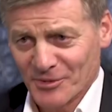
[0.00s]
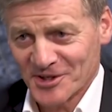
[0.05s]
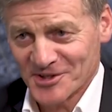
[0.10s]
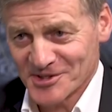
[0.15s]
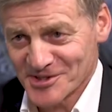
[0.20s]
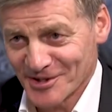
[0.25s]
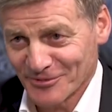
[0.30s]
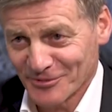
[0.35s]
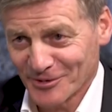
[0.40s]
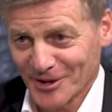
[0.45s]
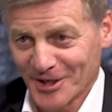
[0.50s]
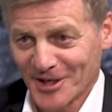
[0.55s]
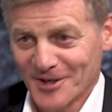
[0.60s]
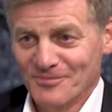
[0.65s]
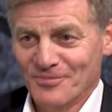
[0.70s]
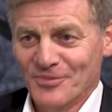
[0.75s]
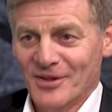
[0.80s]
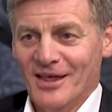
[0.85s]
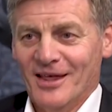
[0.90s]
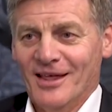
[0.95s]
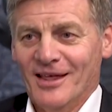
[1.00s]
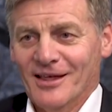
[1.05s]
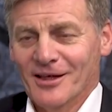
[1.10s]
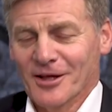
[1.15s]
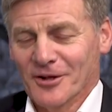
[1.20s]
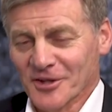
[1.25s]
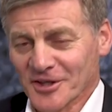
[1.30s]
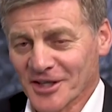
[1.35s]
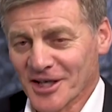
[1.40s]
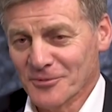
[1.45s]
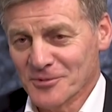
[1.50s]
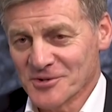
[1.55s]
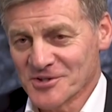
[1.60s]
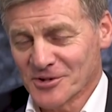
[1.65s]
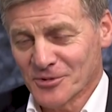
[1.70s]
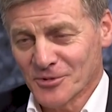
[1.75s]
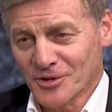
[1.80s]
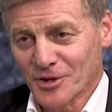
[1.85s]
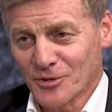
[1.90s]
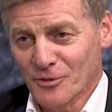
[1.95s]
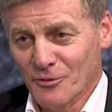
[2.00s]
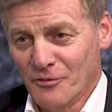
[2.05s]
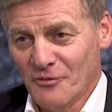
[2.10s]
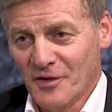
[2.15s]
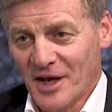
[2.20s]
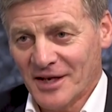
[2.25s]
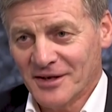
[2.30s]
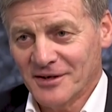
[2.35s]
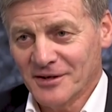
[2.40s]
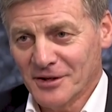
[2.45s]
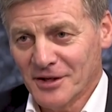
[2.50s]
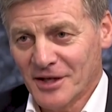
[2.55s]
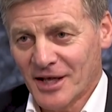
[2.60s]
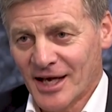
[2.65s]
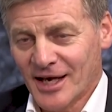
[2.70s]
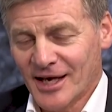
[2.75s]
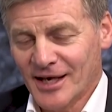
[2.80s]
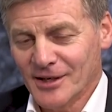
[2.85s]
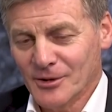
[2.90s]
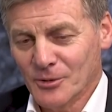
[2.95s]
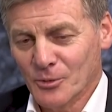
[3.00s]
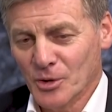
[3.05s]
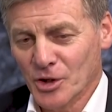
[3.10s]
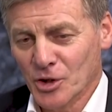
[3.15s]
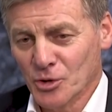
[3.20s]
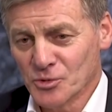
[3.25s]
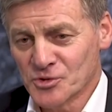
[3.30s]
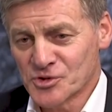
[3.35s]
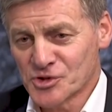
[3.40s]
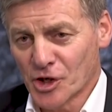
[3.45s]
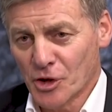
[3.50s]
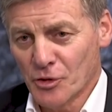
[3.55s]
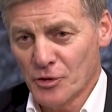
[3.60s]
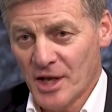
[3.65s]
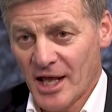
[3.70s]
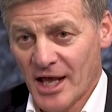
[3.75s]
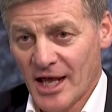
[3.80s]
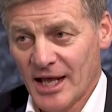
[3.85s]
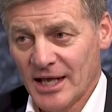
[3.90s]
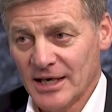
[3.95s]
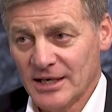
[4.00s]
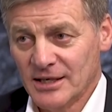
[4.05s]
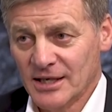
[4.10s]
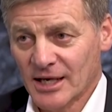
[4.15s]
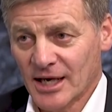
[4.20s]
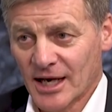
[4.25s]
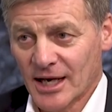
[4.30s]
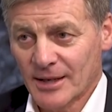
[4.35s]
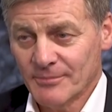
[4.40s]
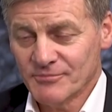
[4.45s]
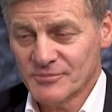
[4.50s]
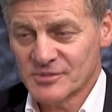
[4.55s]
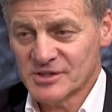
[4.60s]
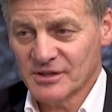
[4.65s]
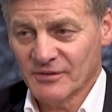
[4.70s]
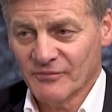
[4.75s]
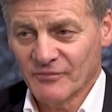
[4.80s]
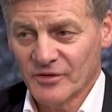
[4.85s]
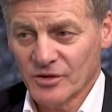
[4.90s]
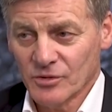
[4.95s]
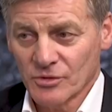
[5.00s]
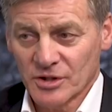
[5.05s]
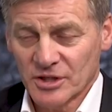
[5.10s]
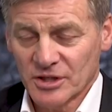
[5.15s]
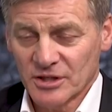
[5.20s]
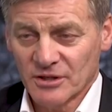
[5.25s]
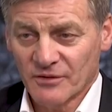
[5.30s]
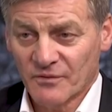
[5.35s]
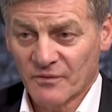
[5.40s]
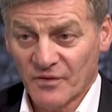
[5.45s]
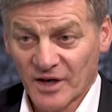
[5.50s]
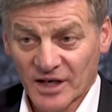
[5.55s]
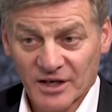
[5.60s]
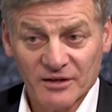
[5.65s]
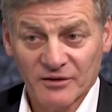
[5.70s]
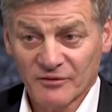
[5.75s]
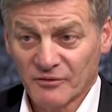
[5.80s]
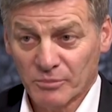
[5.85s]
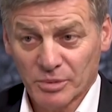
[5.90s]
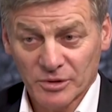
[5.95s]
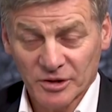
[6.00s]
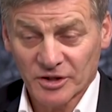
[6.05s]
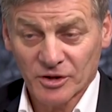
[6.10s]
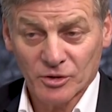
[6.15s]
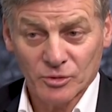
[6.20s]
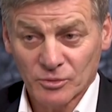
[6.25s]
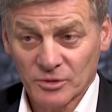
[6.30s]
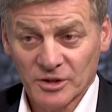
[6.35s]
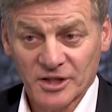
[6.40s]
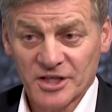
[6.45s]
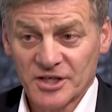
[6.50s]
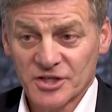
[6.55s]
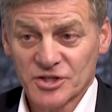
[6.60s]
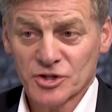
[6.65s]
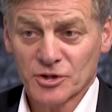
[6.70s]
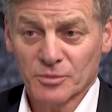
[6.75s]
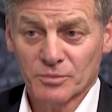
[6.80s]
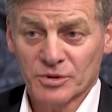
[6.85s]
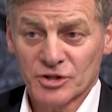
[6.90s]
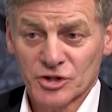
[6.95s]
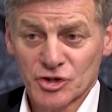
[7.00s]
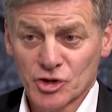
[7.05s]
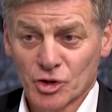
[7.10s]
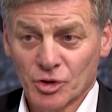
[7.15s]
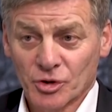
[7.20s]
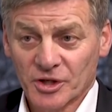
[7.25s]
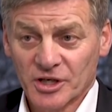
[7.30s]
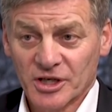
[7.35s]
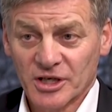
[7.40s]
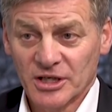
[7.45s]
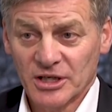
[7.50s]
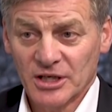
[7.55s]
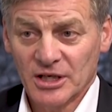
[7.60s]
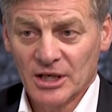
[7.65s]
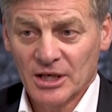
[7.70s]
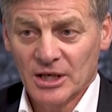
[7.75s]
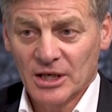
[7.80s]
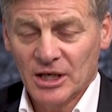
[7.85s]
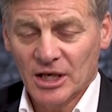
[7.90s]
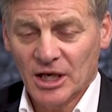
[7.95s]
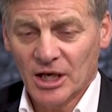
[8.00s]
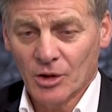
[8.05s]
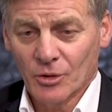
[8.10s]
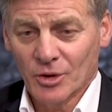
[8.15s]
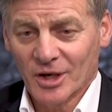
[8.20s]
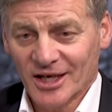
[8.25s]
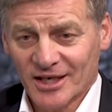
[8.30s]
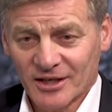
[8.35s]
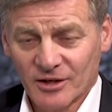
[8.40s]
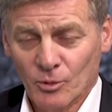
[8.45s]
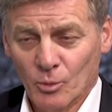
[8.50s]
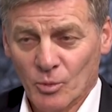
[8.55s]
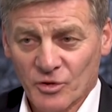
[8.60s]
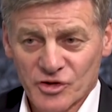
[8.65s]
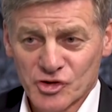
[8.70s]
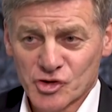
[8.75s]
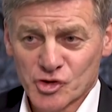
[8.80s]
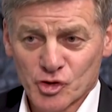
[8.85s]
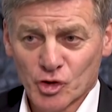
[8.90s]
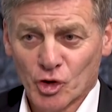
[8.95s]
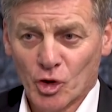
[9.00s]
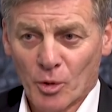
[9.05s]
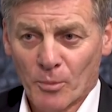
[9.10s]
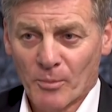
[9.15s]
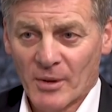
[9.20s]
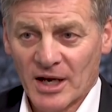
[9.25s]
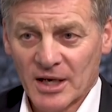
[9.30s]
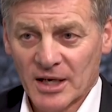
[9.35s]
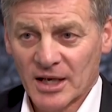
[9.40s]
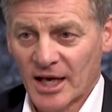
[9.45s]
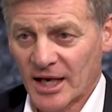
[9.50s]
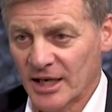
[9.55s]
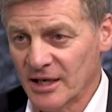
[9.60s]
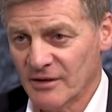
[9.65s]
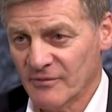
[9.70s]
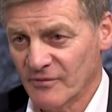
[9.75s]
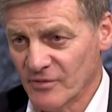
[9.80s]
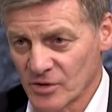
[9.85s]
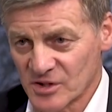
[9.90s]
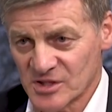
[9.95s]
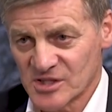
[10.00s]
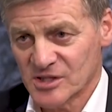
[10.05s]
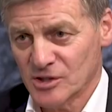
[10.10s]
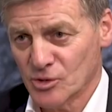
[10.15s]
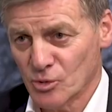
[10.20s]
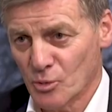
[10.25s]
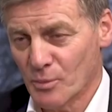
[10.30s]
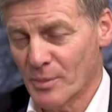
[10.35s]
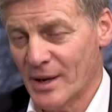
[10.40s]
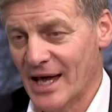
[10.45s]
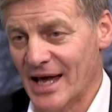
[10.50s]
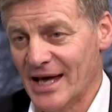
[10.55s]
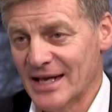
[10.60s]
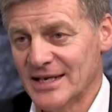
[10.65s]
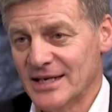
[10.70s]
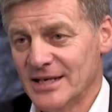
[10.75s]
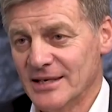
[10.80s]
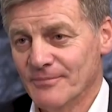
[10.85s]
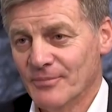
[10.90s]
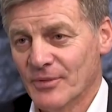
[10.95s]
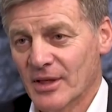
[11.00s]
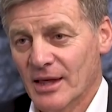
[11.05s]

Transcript: things differently. Mm. I think that was a critical factor. We also had some very effective political leadership in John Key, you know, elected with a strong mandate, a very settled party,